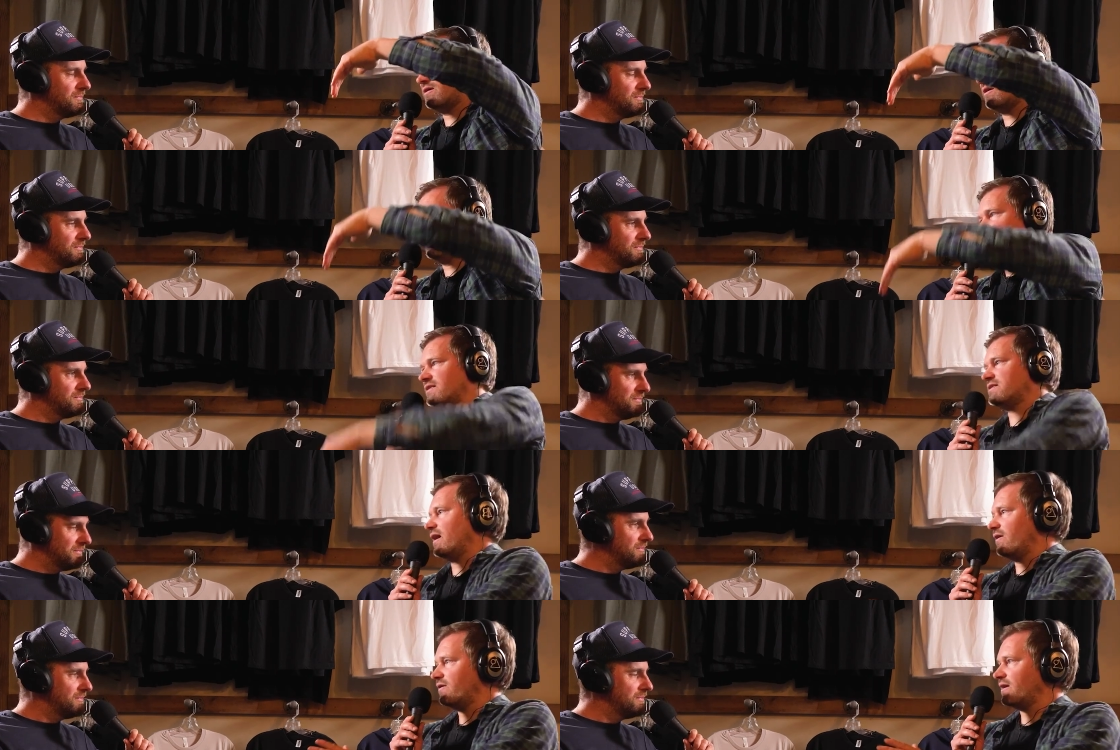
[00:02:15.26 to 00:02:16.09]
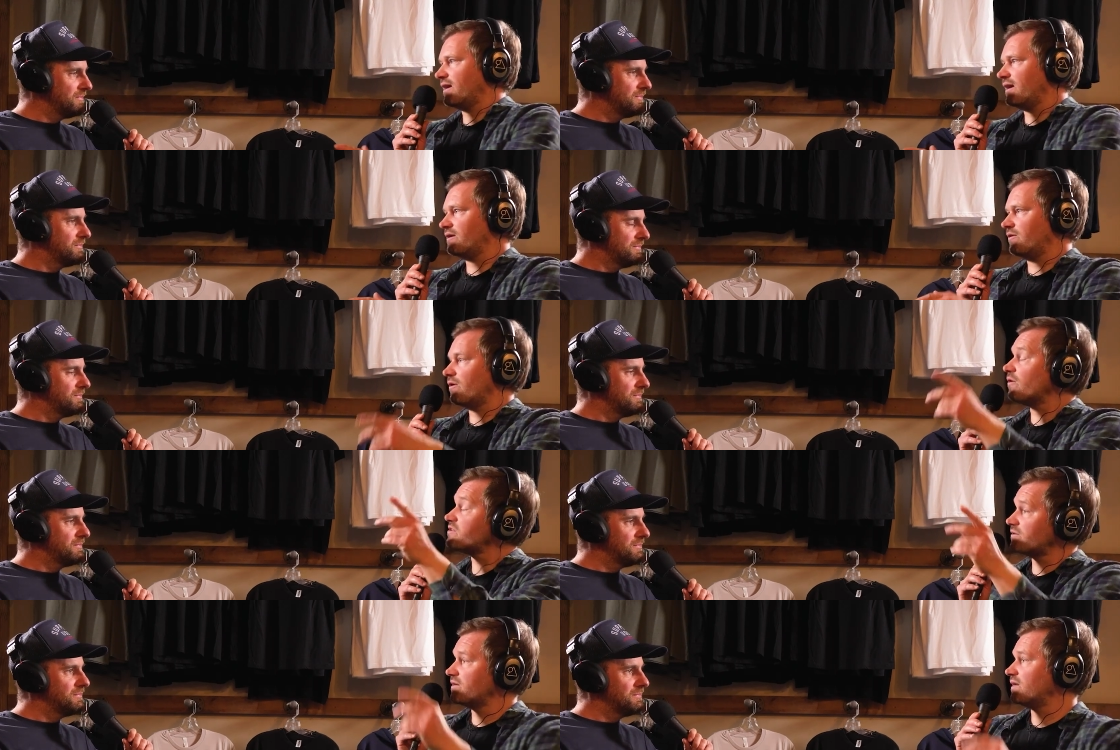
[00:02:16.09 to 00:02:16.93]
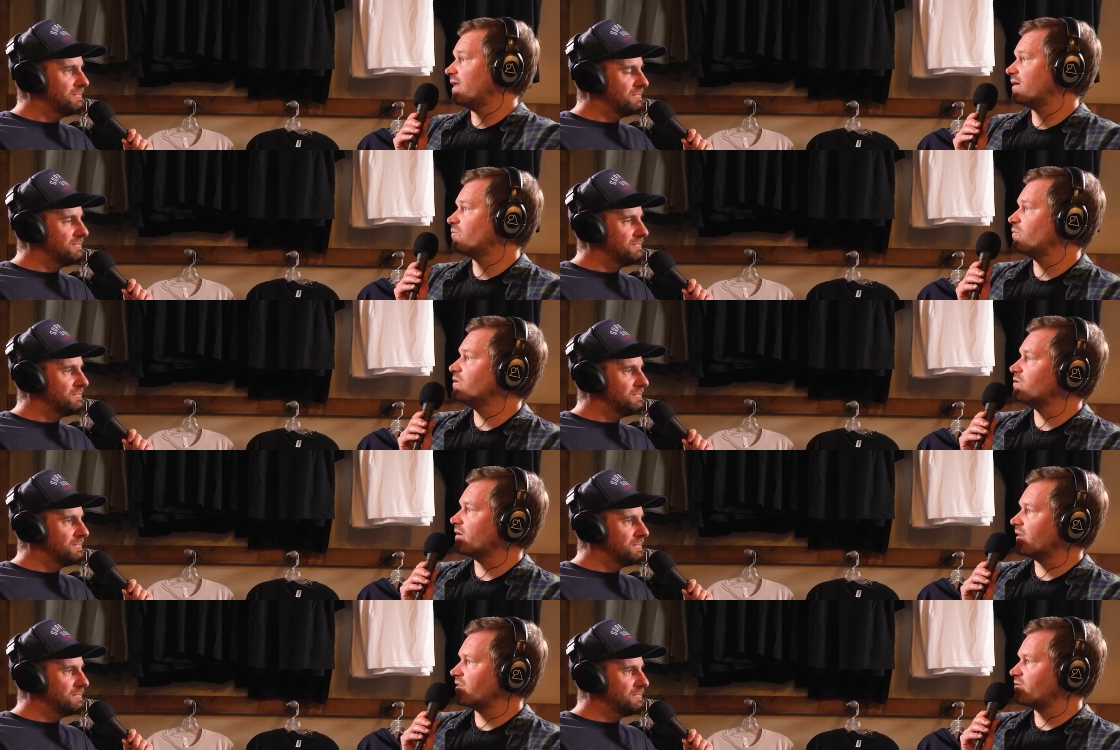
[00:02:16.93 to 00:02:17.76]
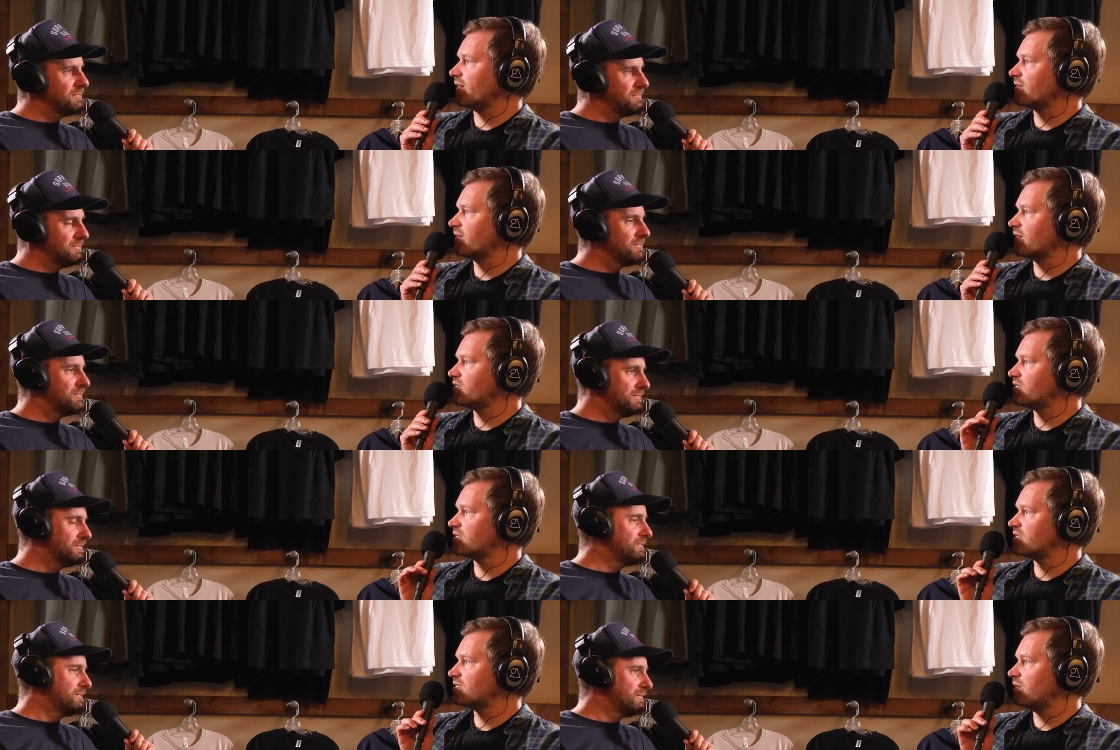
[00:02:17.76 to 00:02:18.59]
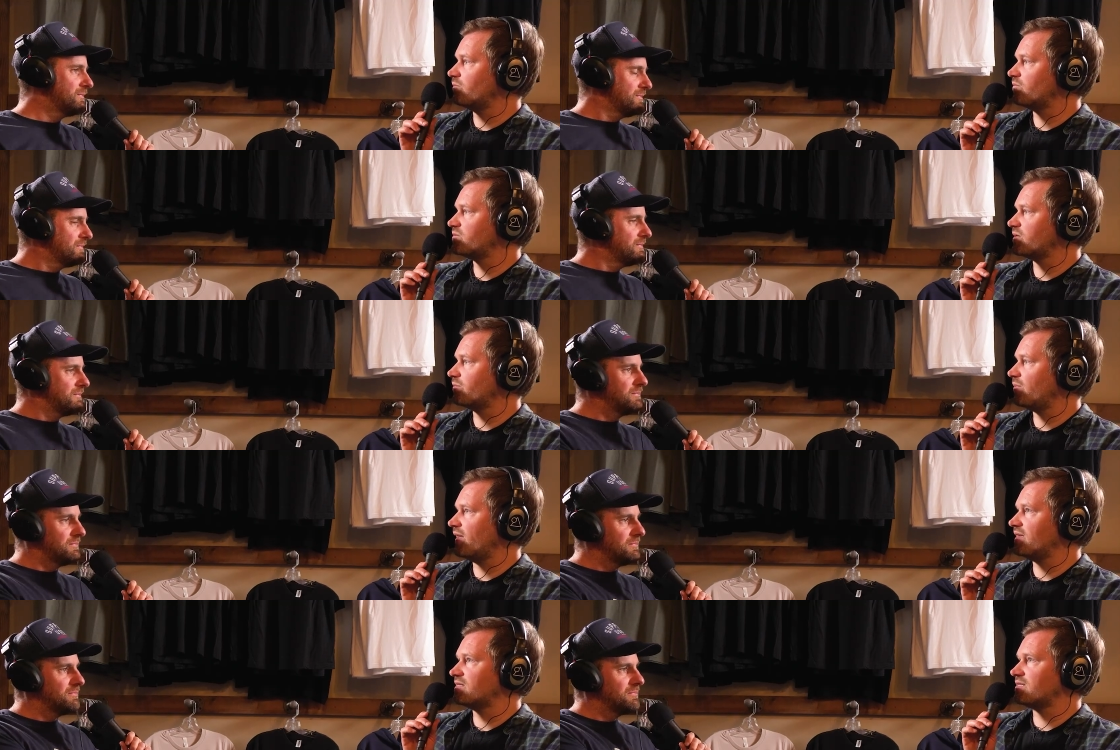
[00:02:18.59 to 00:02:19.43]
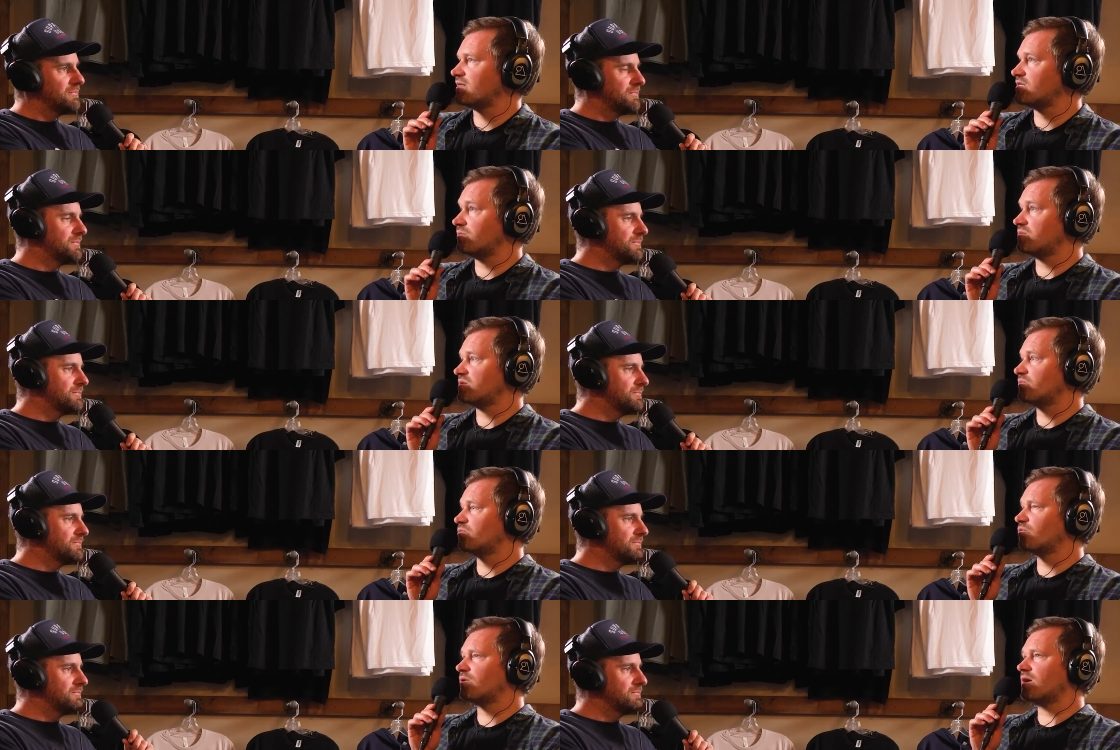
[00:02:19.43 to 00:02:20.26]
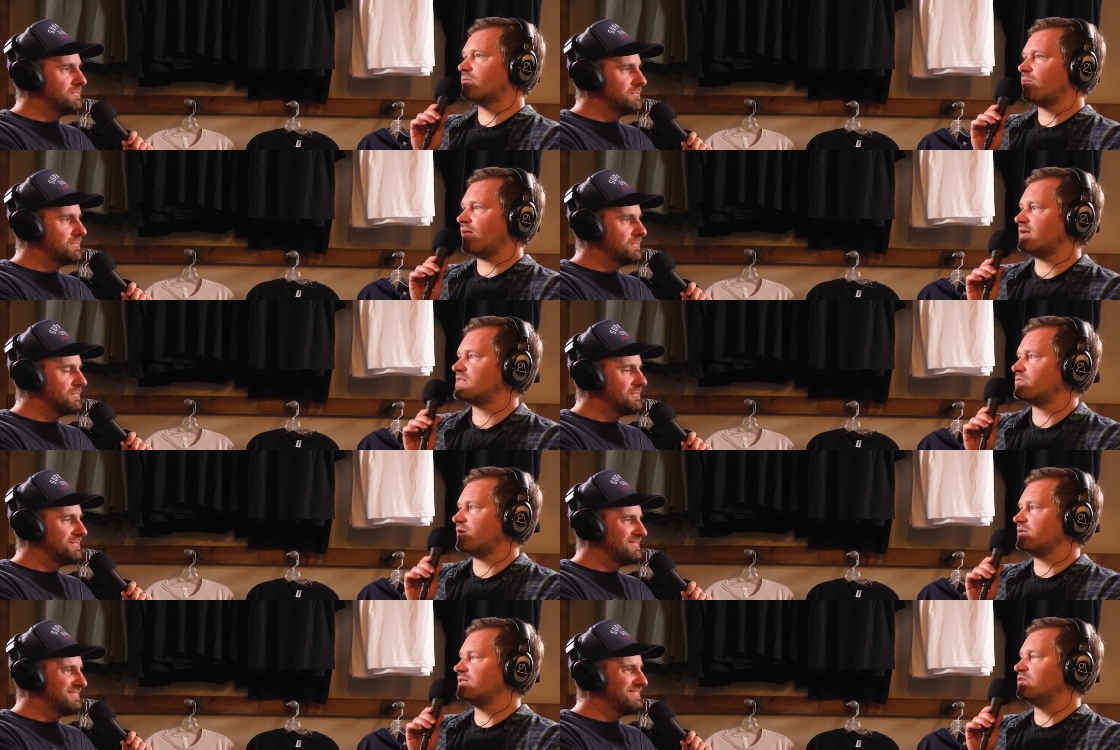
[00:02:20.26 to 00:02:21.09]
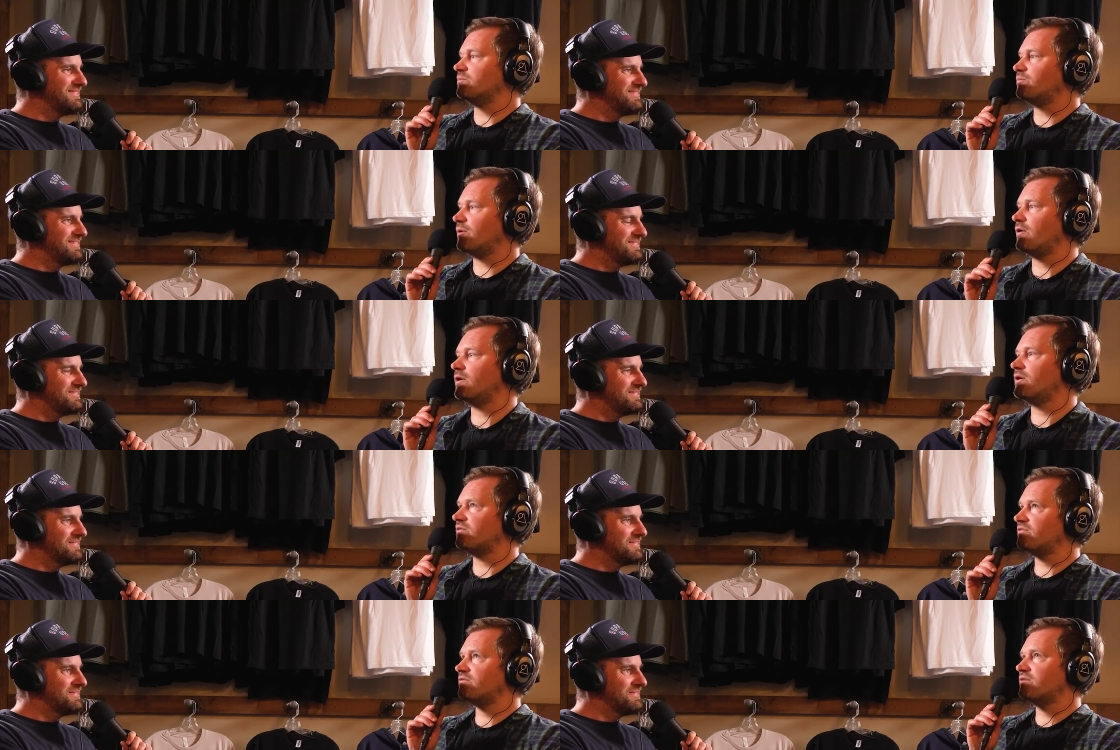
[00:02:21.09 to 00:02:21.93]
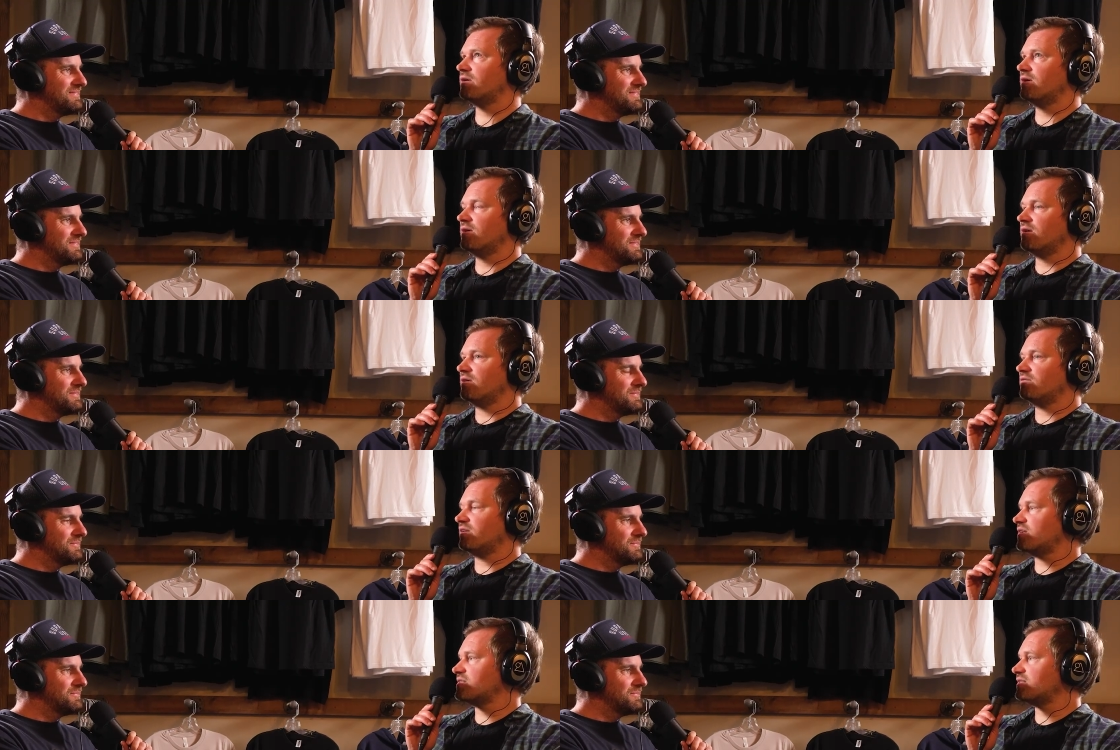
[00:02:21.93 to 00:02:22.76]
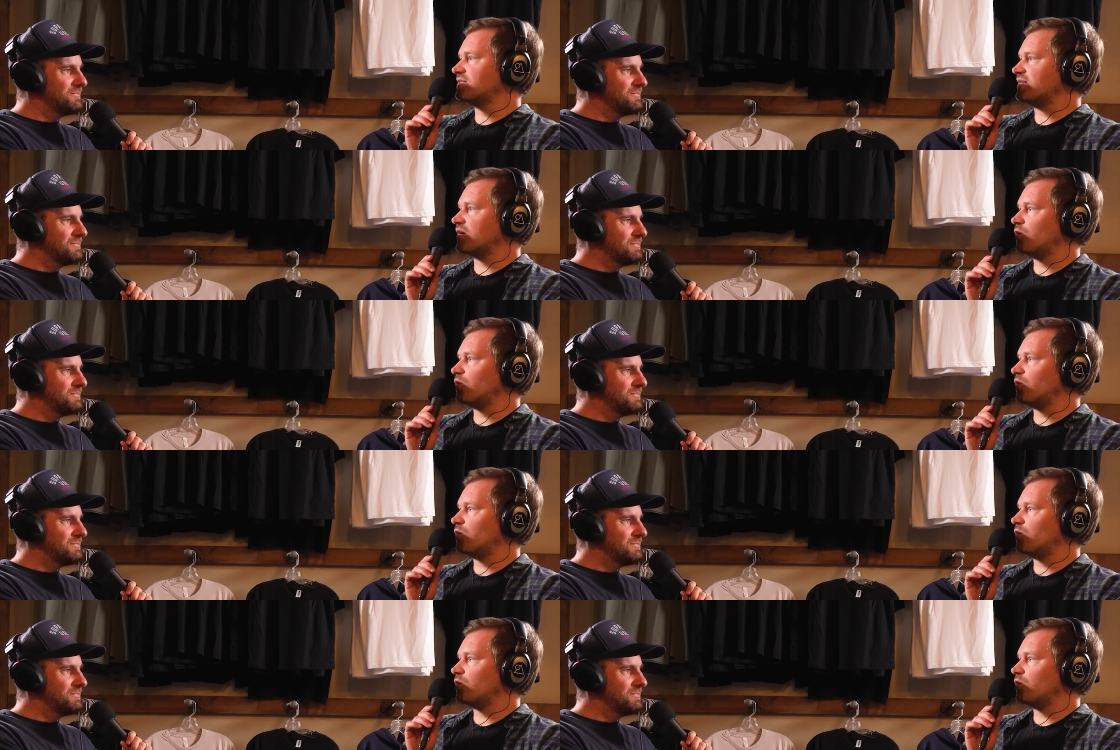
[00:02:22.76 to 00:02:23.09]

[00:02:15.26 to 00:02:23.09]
Speaker 1: going down again, or also here like in Windrock at the track, there's some some places there's some some weird places where you need to burn off velocity